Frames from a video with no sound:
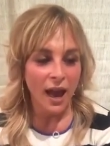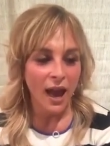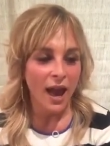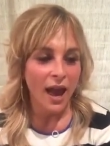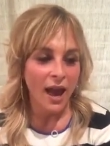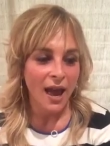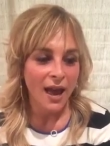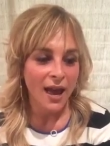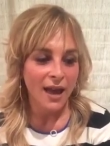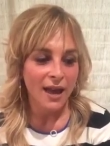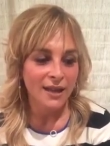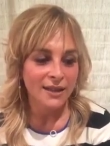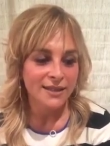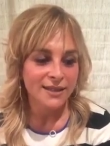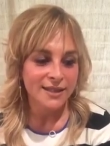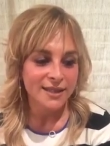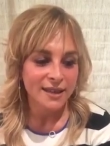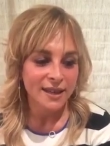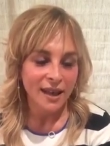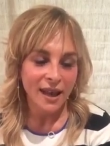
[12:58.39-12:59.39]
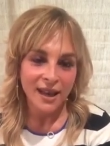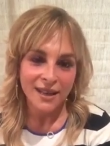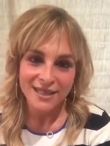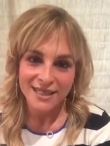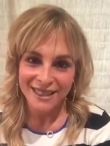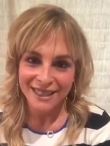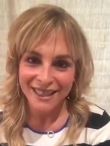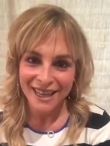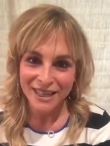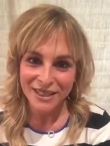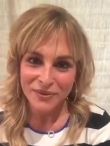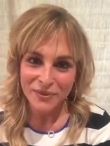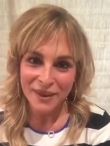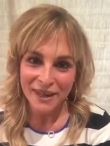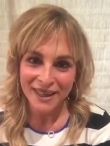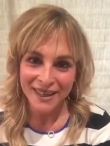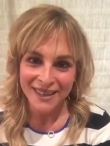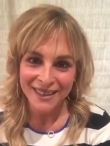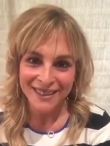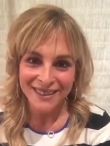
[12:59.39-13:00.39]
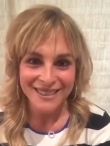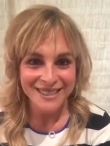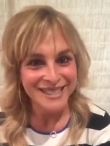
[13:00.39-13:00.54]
and I'll see you next week.